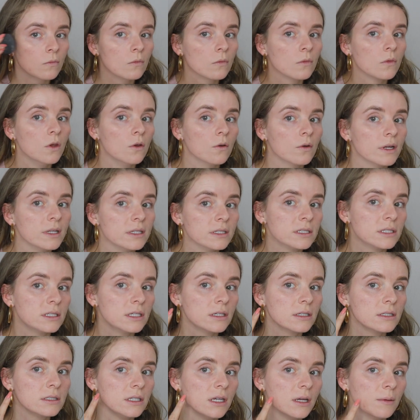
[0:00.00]
You can
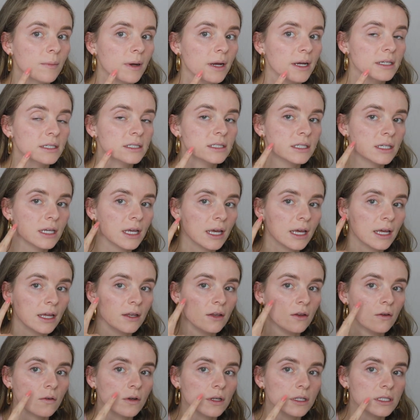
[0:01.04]
still see my
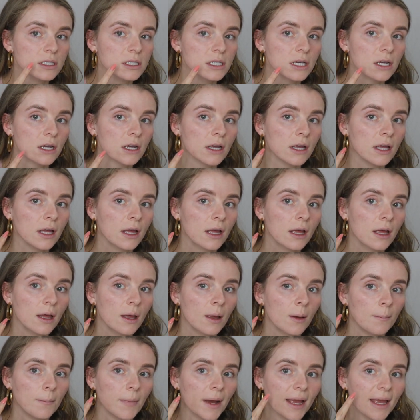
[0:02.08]
skin, you can see
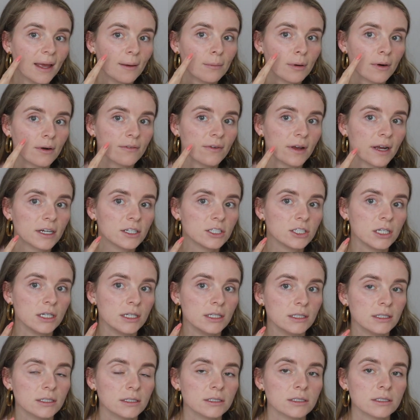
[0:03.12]
my
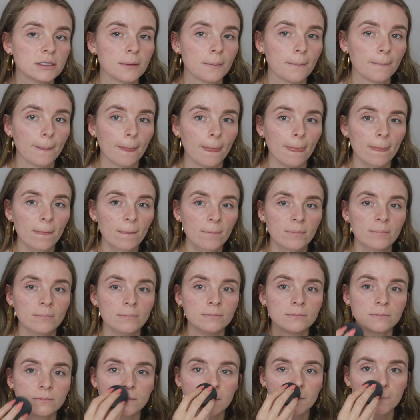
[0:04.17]
imperfections, and
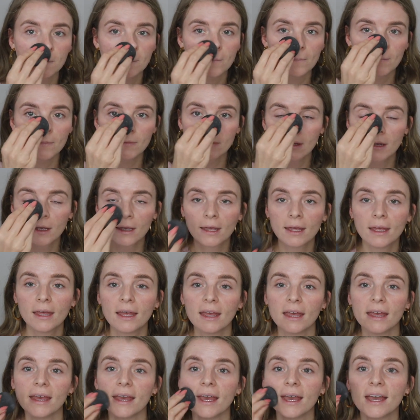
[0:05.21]

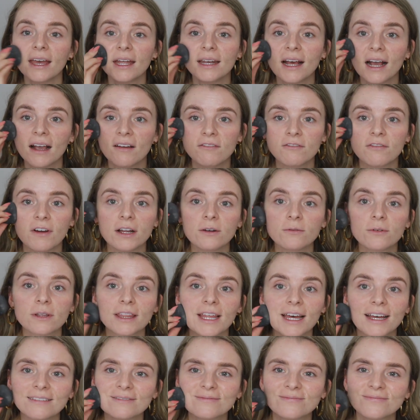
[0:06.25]
I'm fine with that.